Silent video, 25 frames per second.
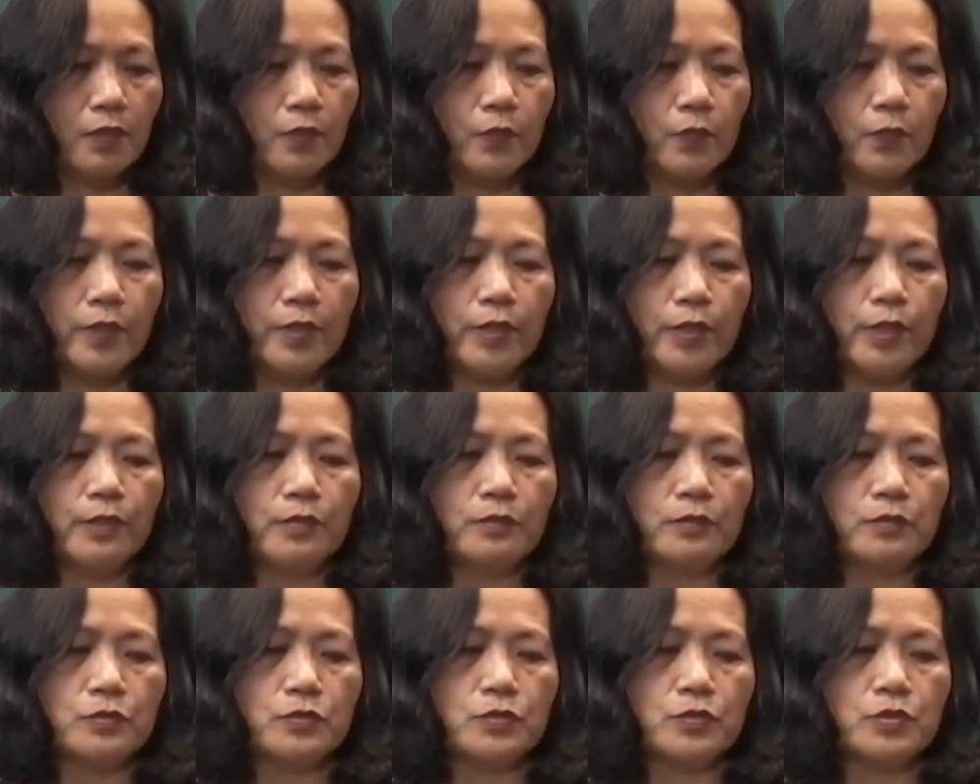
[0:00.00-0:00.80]
we
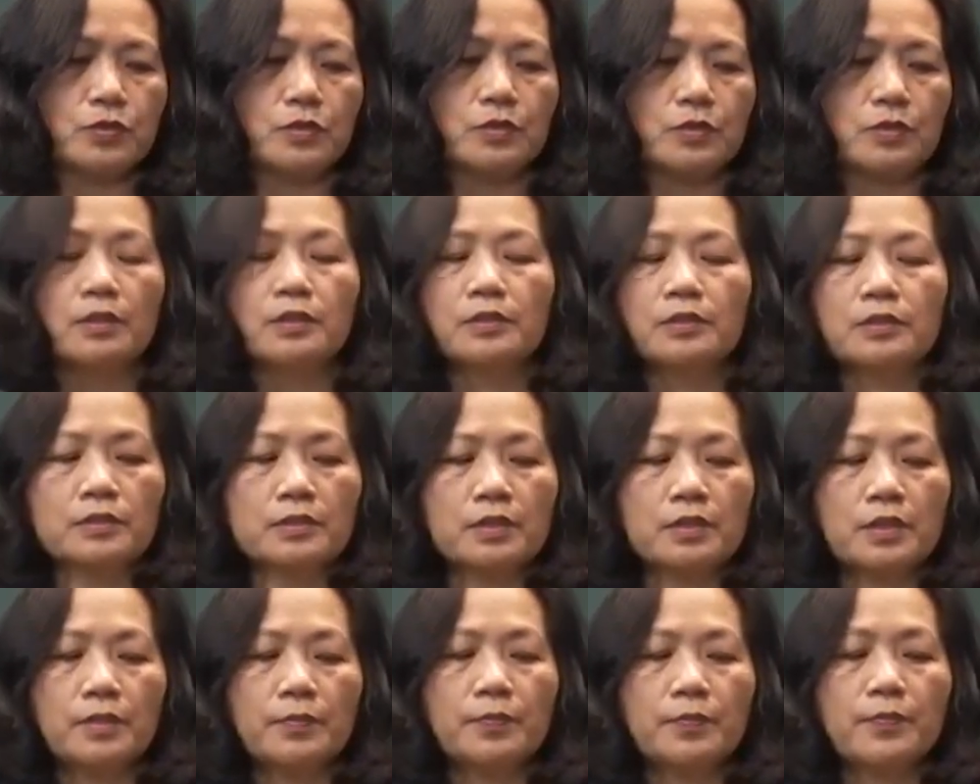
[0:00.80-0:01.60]
use
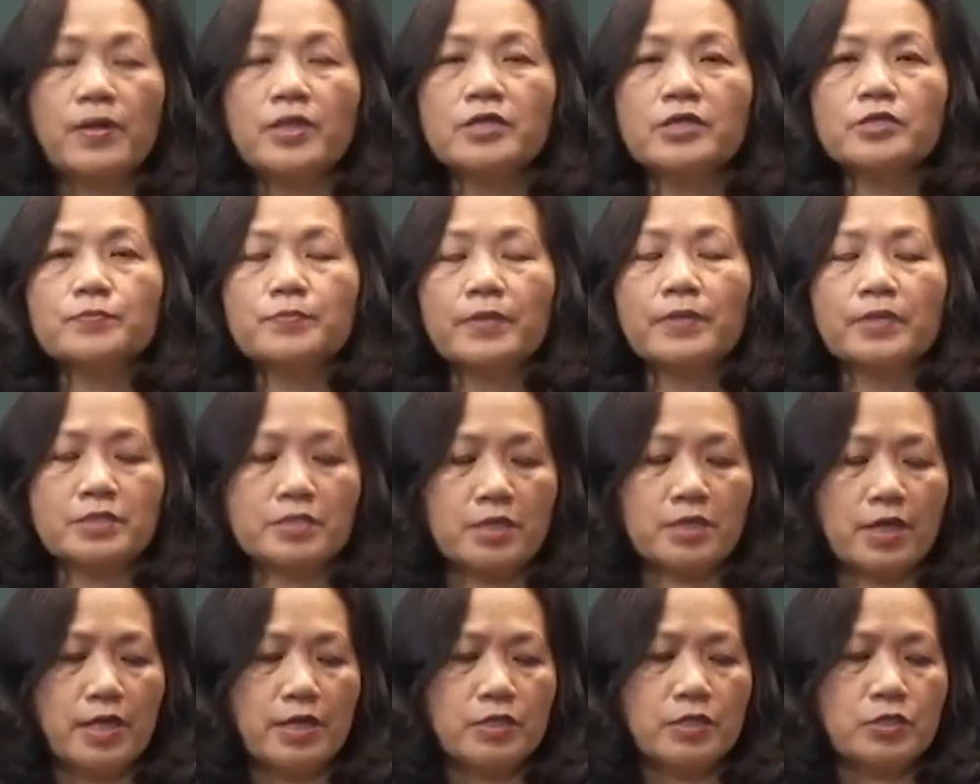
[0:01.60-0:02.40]
the
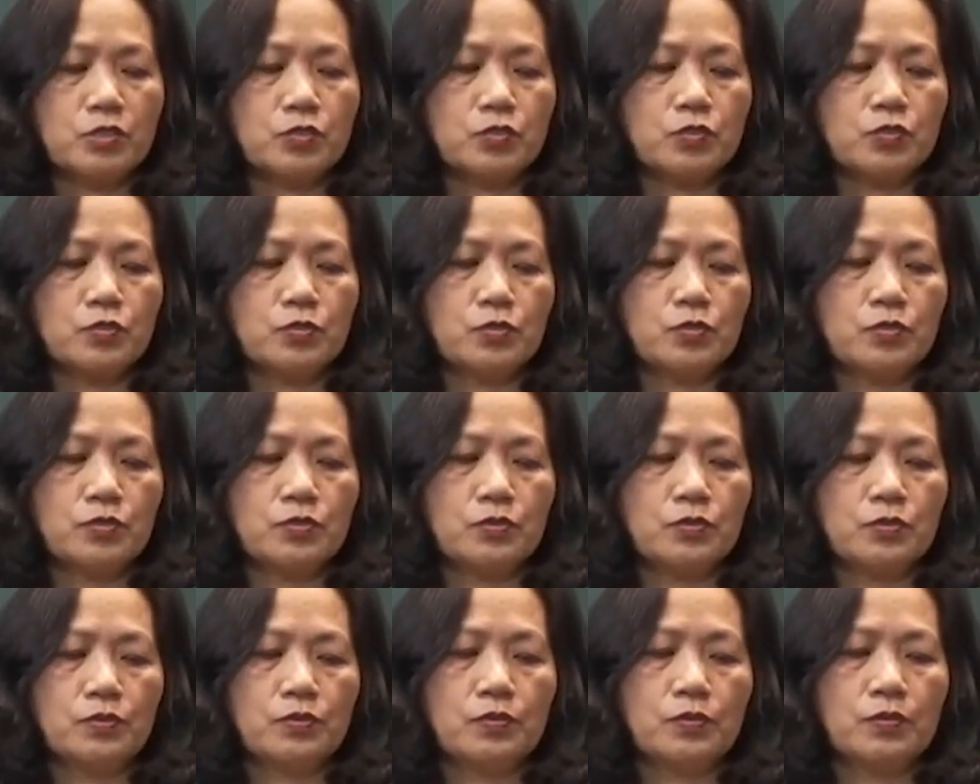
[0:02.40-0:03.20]
placement test
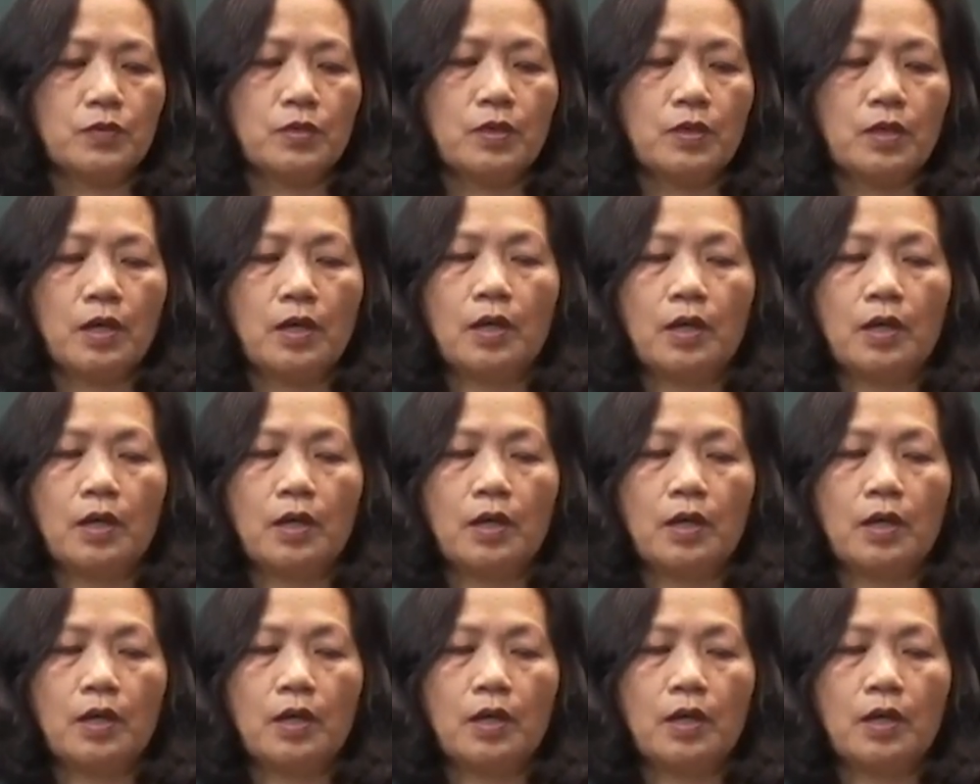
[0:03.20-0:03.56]
to